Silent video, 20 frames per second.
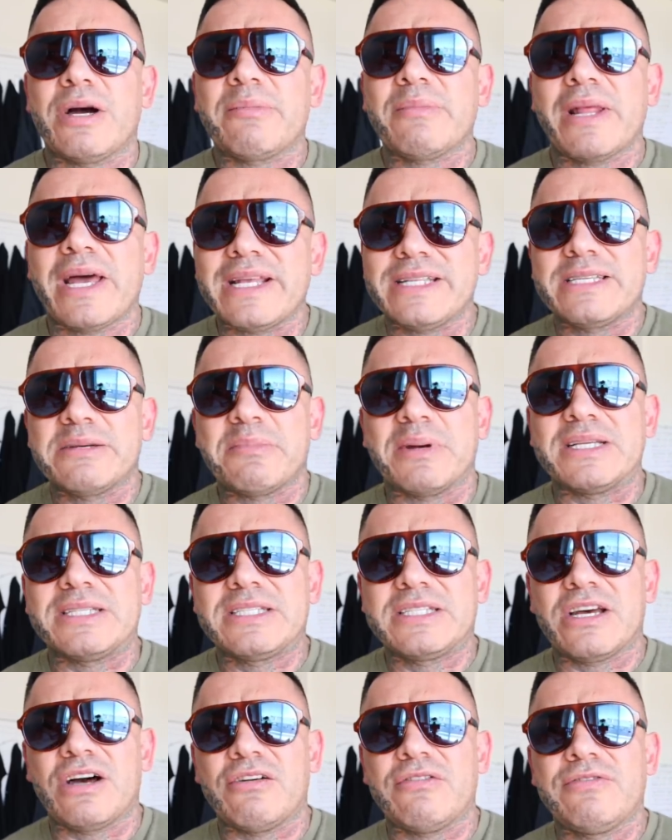I'm lying to
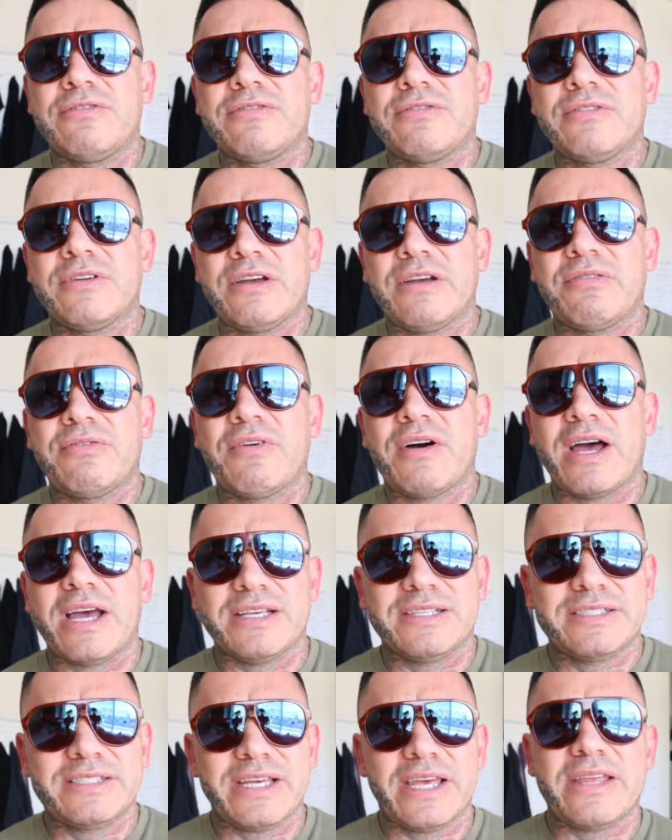myself if I
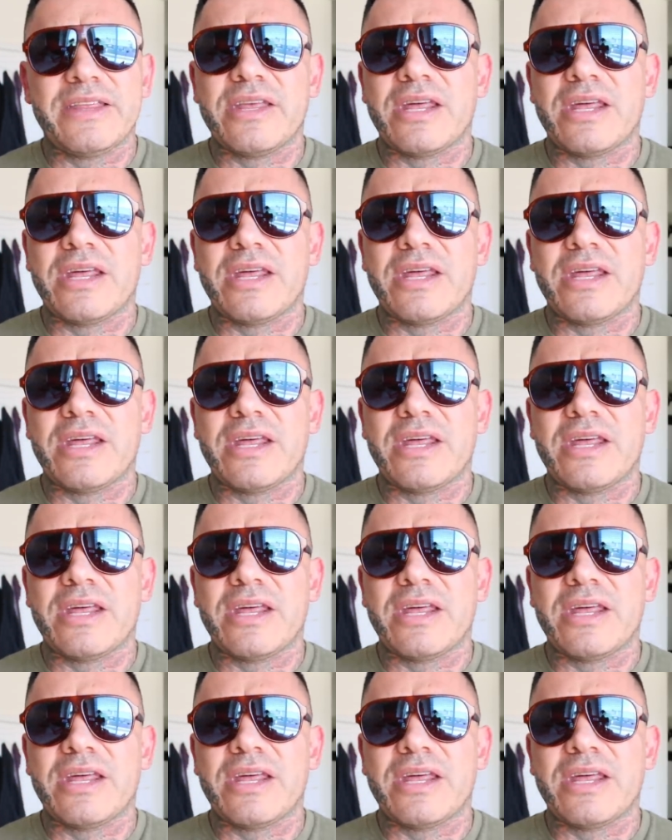say